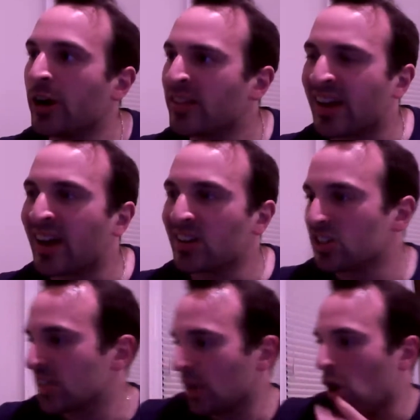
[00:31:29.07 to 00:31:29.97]
They kind of
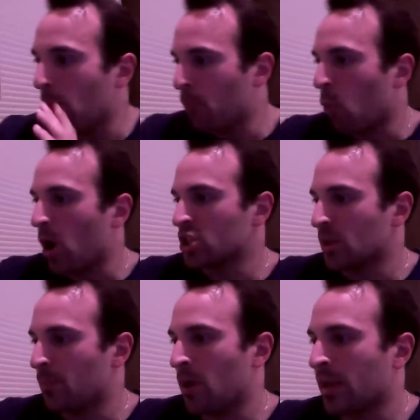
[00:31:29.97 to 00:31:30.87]
just like all watch
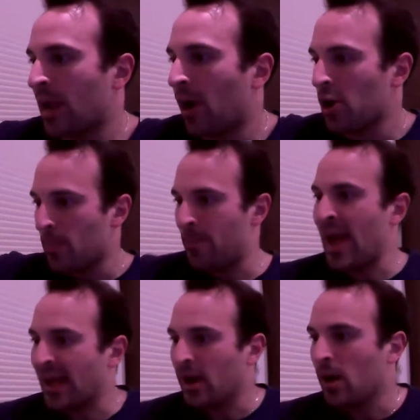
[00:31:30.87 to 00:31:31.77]
the puck carrier and
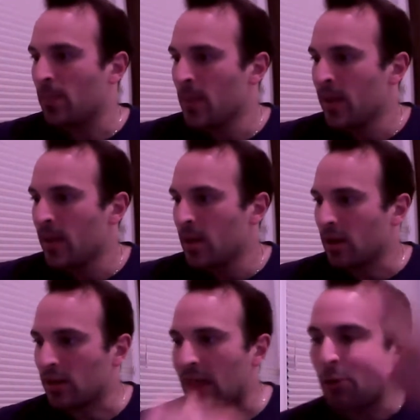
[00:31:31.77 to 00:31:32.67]
back up,
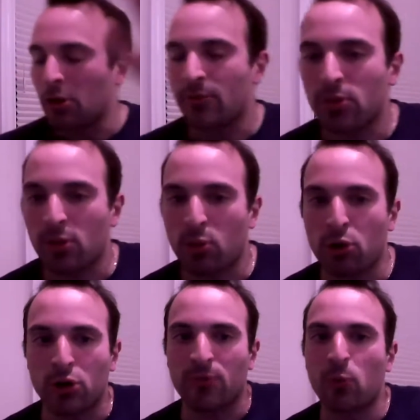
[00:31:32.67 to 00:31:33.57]
allowing for the
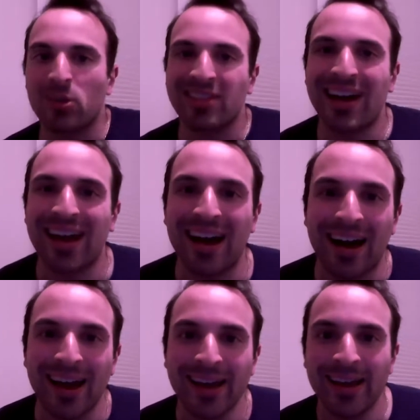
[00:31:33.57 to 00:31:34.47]
third or fourth guy
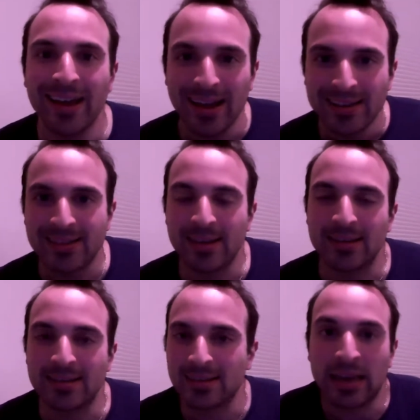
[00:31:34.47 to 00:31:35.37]
high
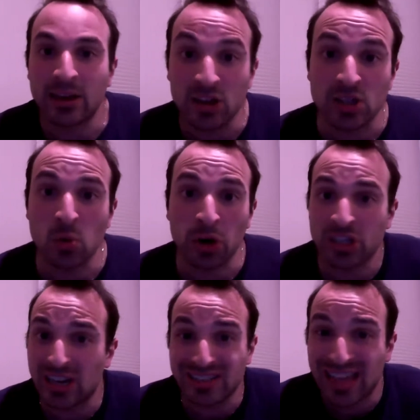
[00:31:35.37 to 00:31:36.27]
to get a good scoring
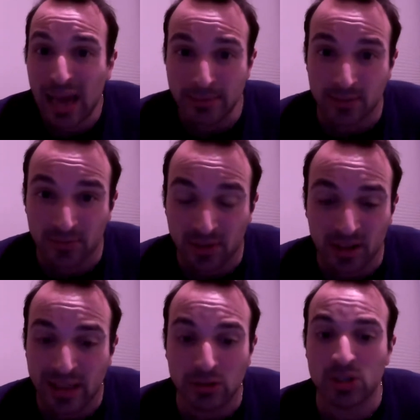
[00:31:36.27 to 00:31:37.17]
chance. And the Habs have
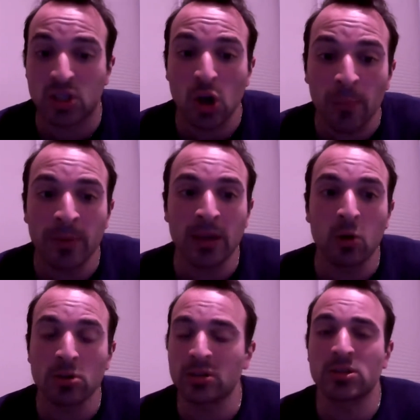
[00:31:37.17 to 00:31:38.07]
allowed so many
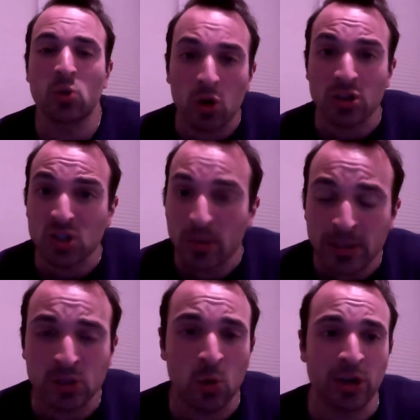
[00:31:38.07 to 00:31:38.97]
goals and so many
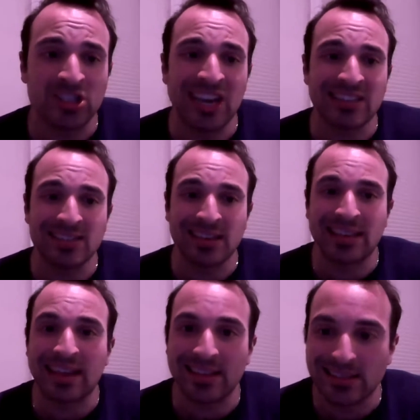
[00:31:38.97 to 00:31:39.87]
scoring chances like
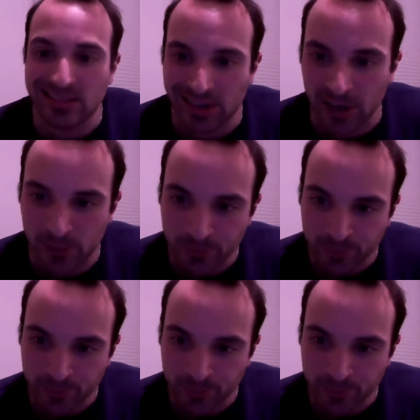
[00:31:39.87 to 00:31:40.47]
that this year.